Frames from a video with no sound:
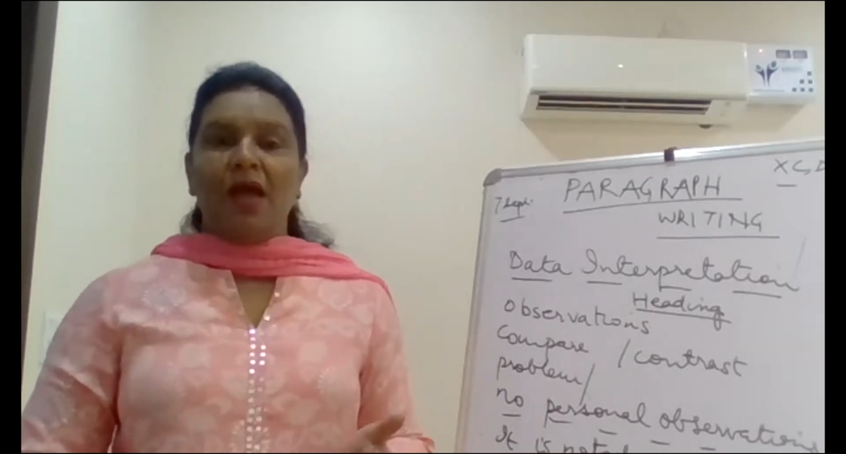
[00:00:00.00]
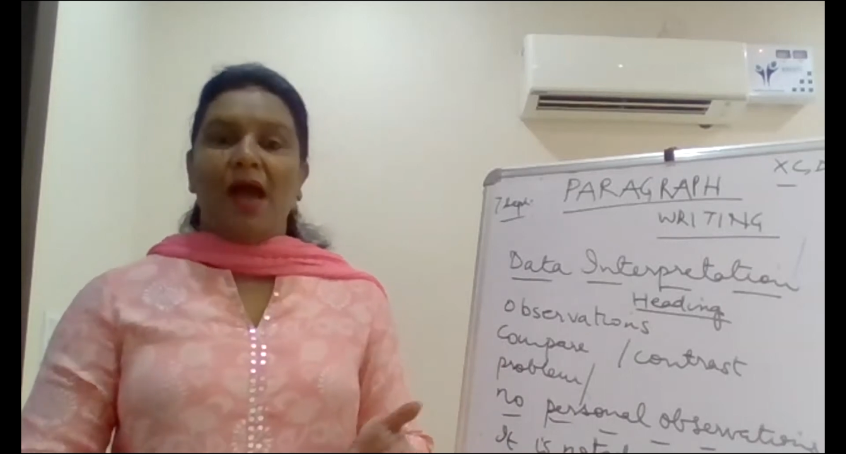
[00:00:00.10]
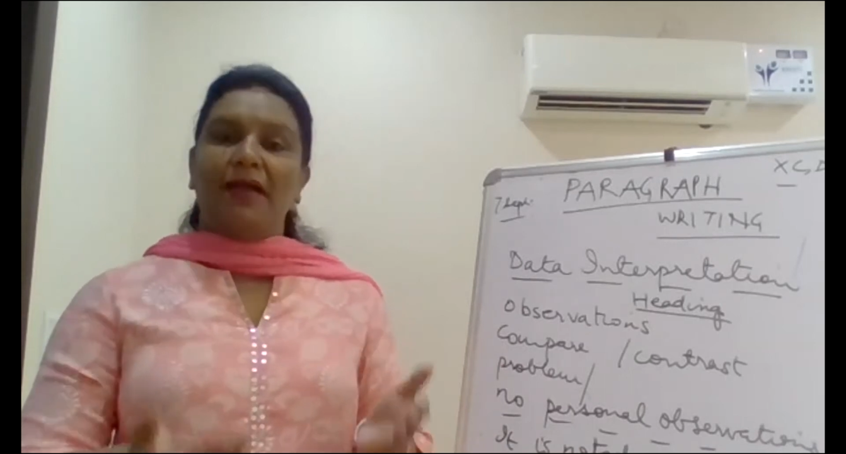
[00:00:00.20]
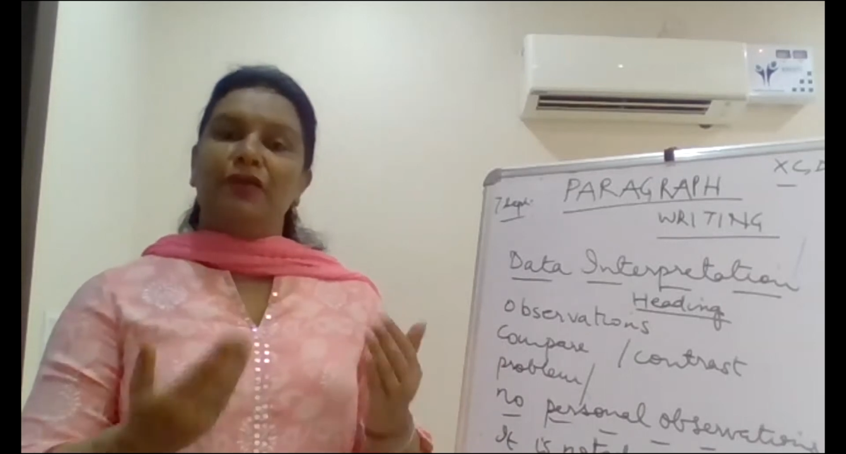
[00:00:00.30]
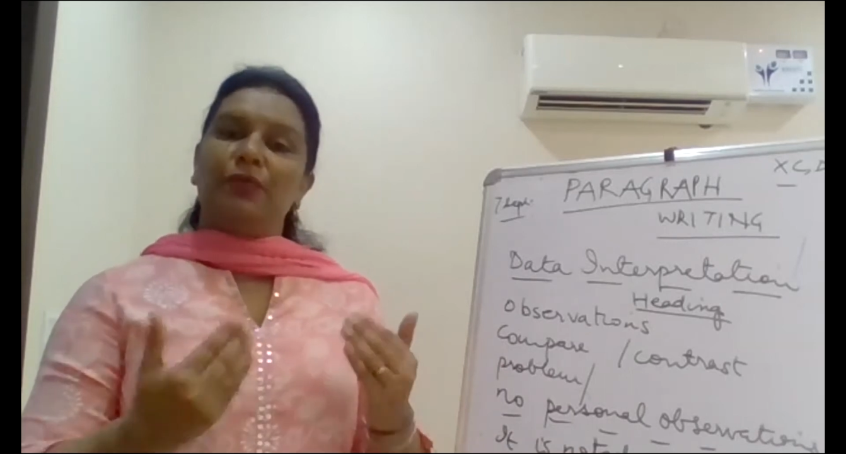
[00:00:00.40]

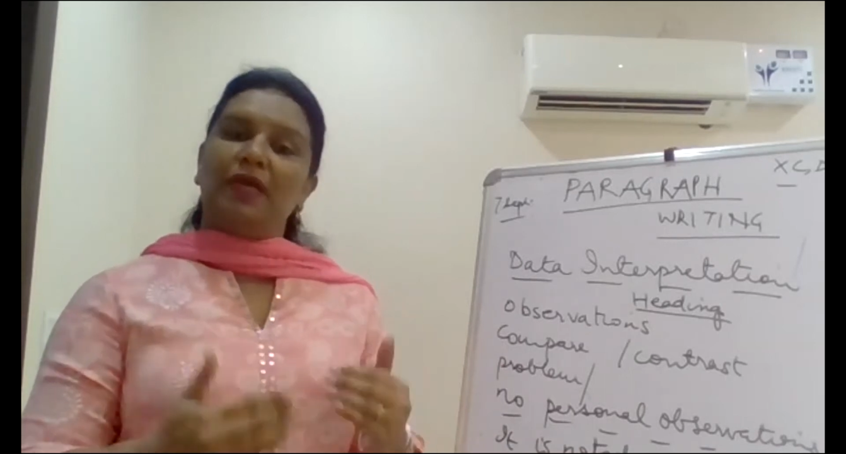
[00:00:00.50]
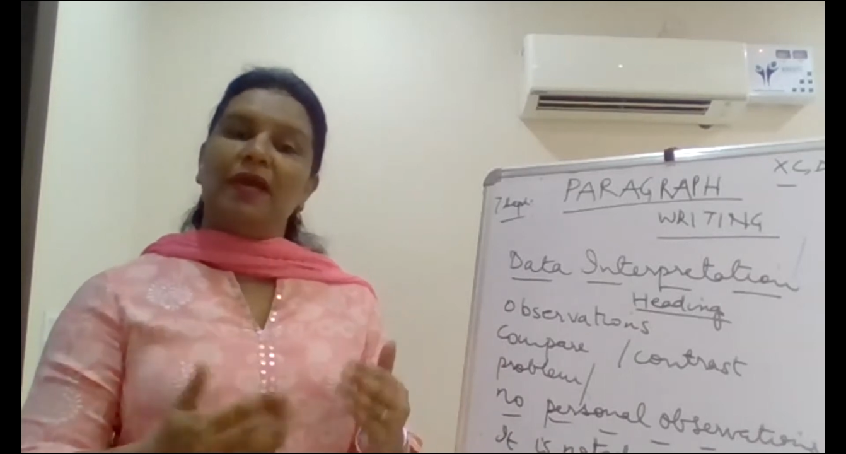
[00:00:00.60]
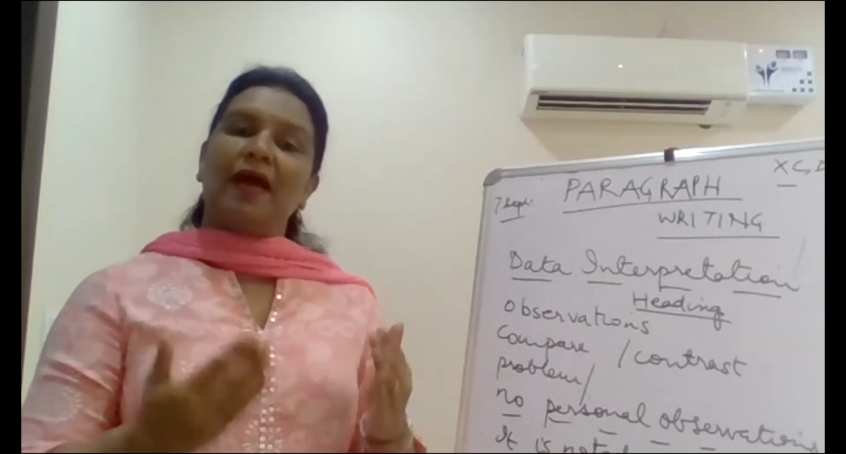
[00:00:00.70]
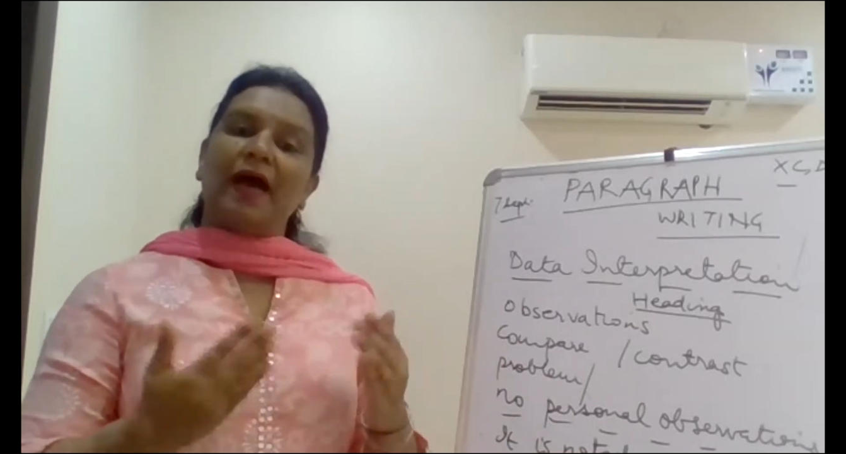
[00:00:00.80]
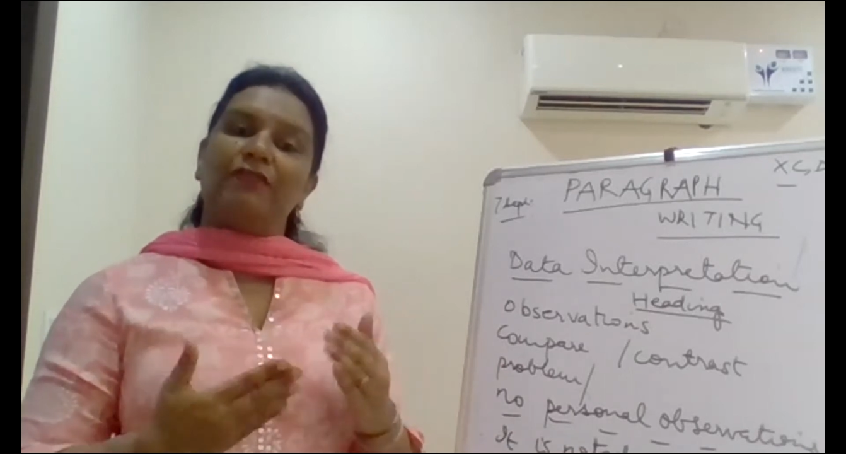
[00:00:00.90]
And we
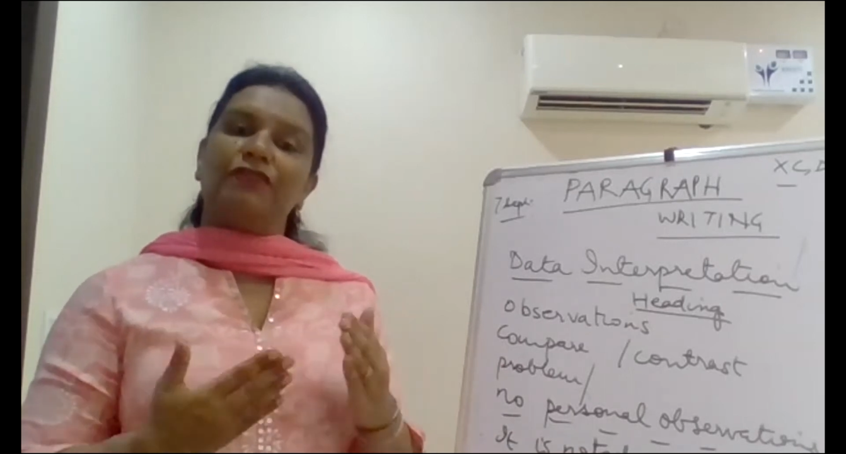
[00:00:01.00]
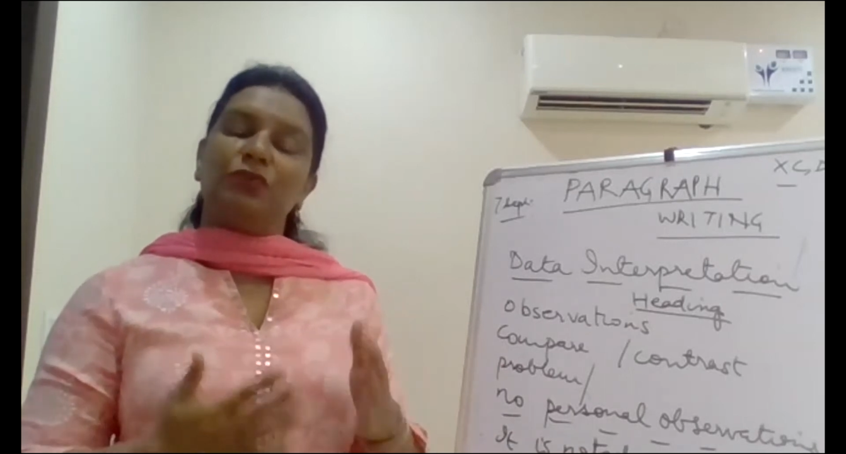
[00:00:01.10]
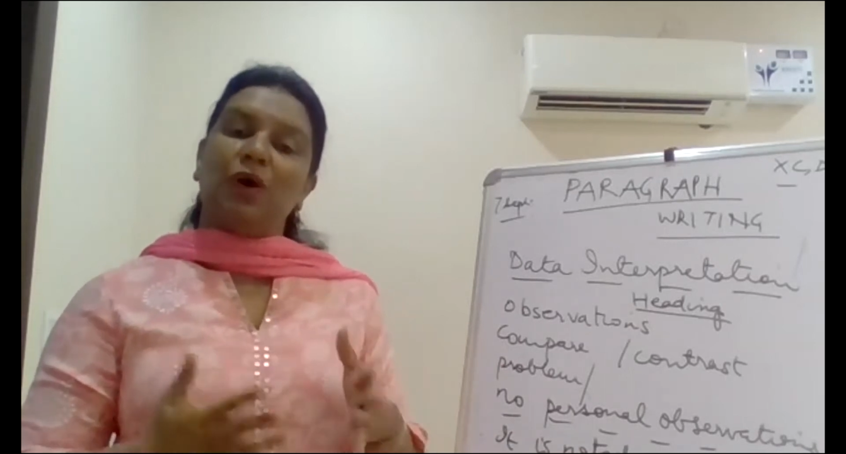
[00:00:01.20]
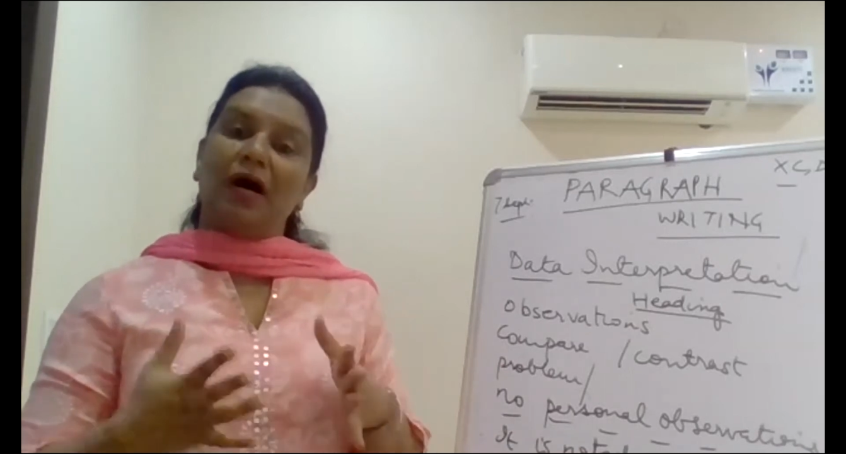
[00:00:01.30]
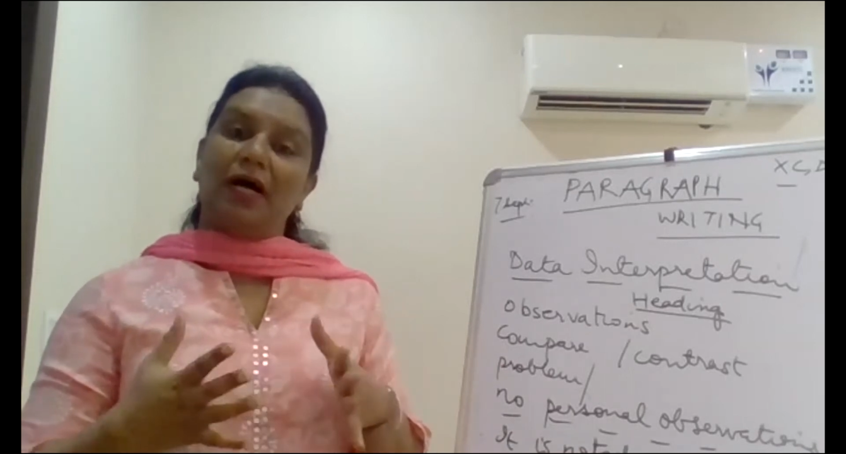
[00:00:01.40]
have
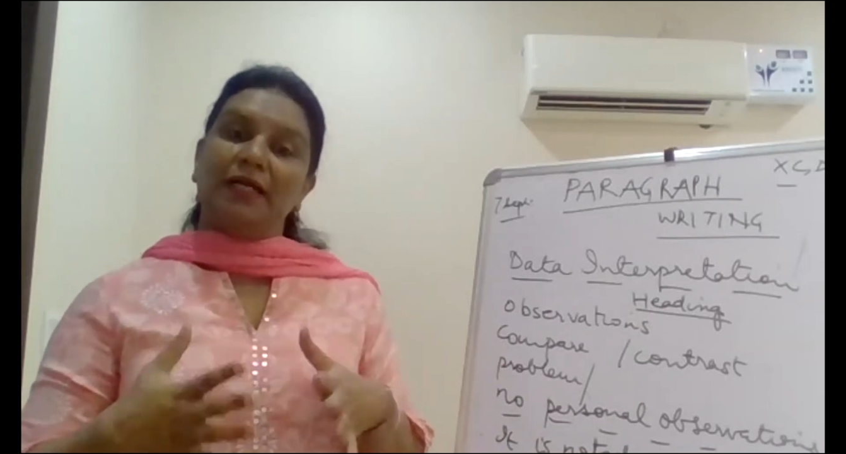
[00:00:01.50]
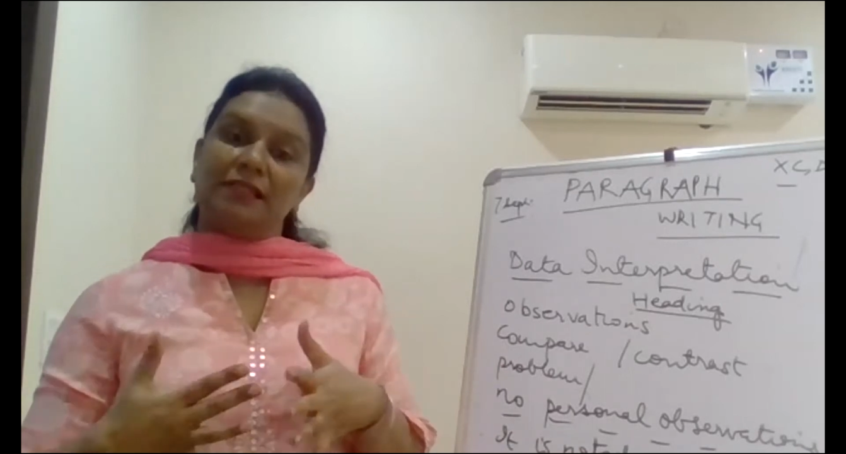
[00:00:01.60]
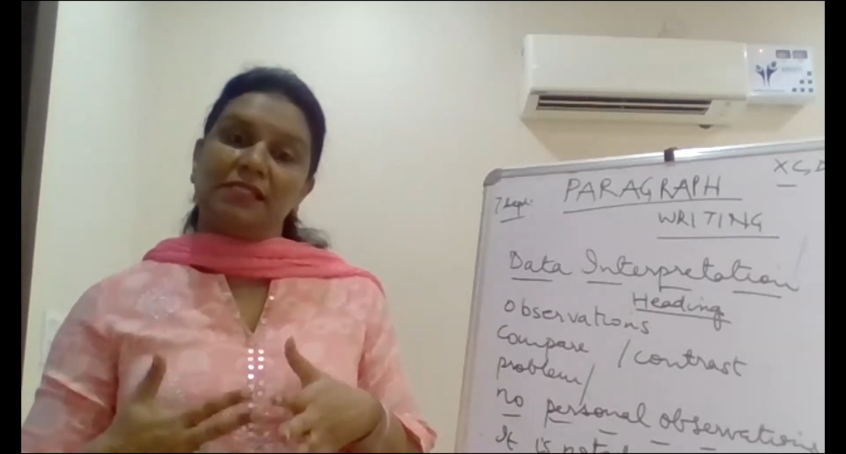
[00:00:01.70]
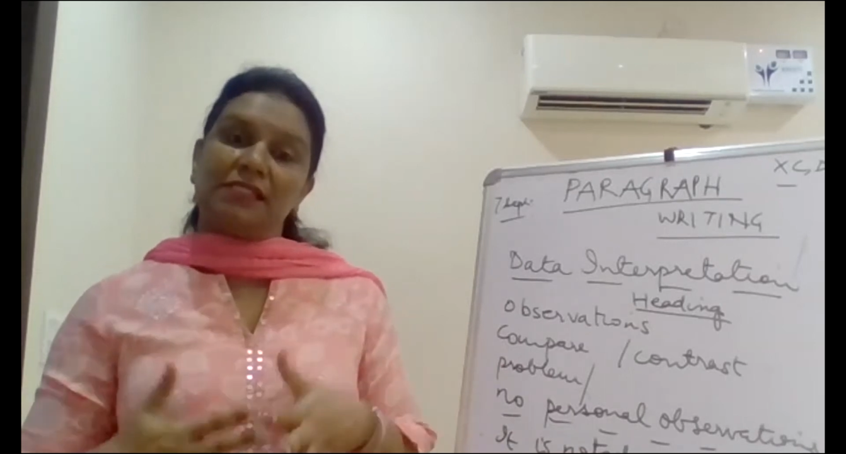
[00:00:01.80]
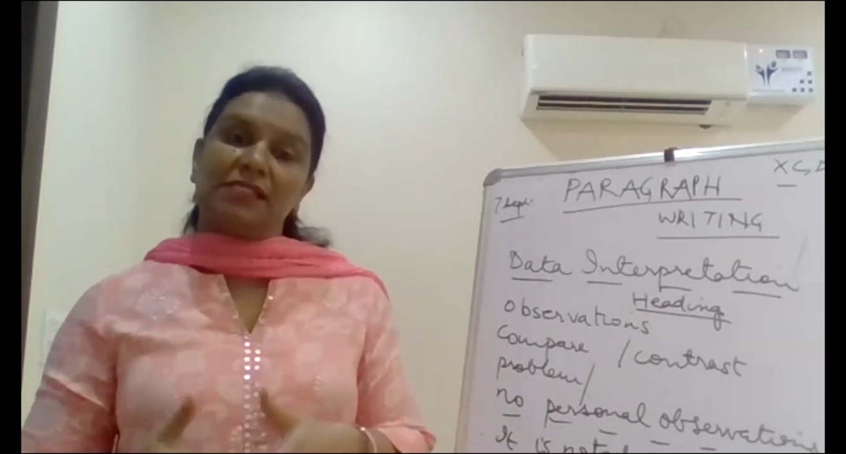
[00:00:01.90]
to
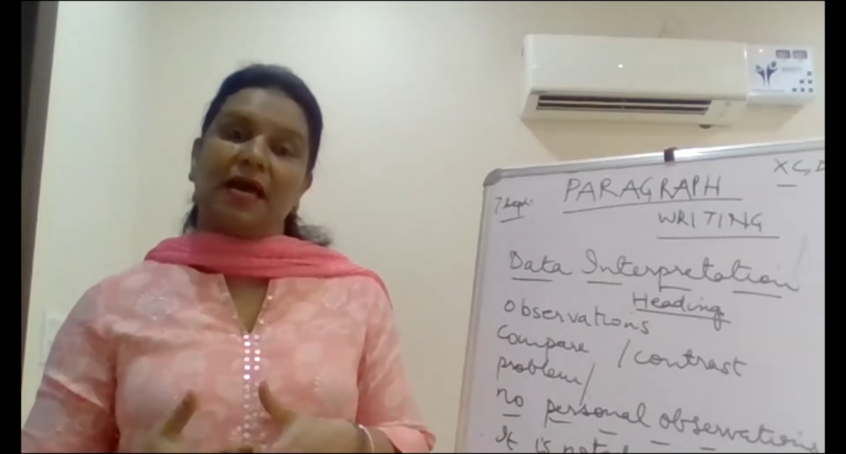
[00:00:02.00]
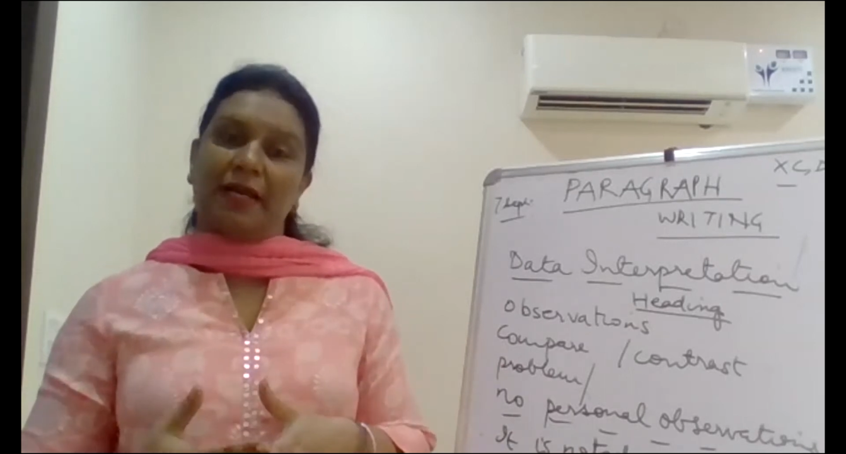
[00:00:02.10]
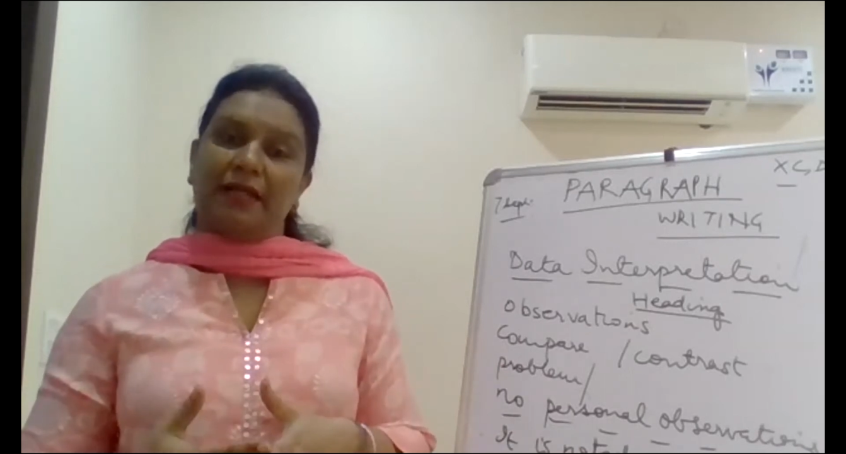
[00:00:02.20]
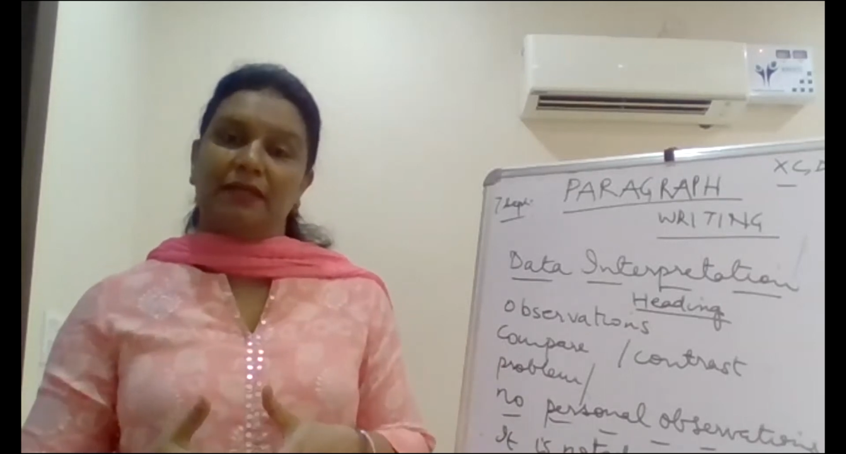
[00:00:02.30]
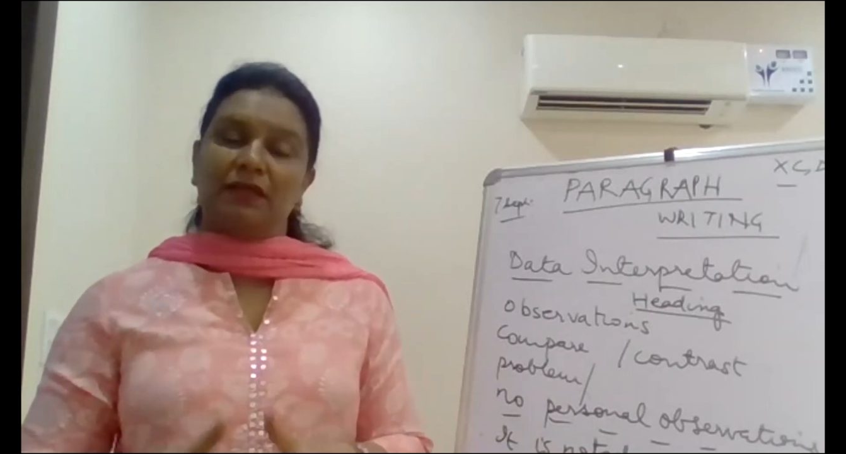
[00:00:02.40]

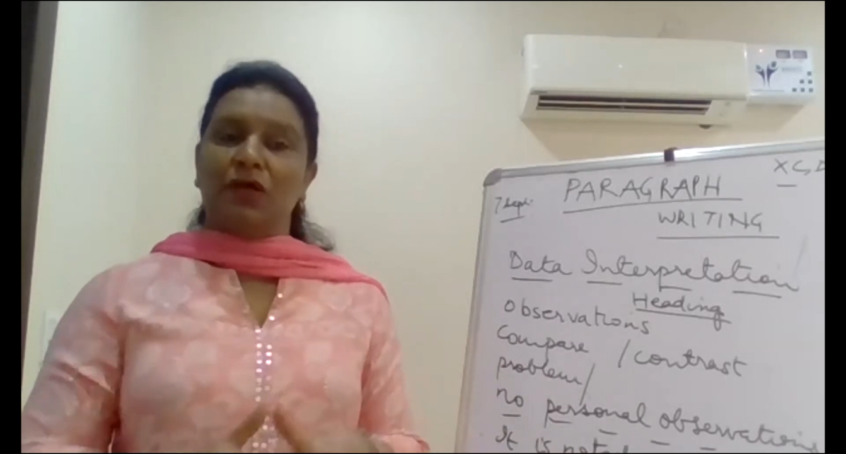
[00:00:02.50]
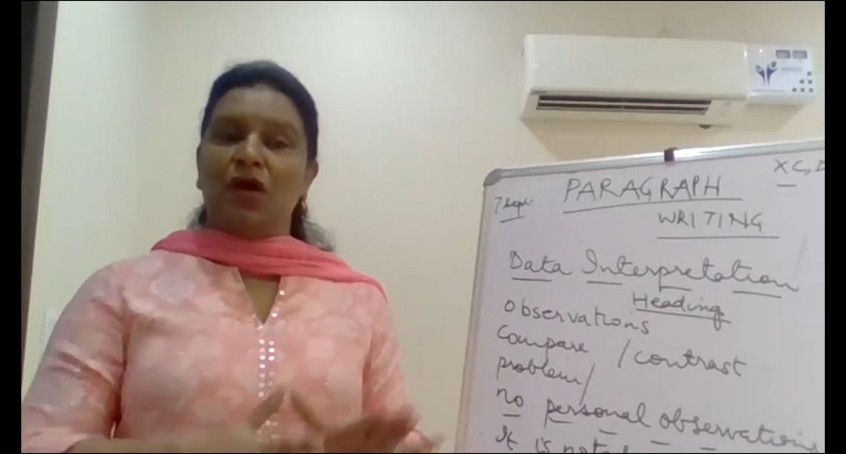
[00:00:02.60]
understand that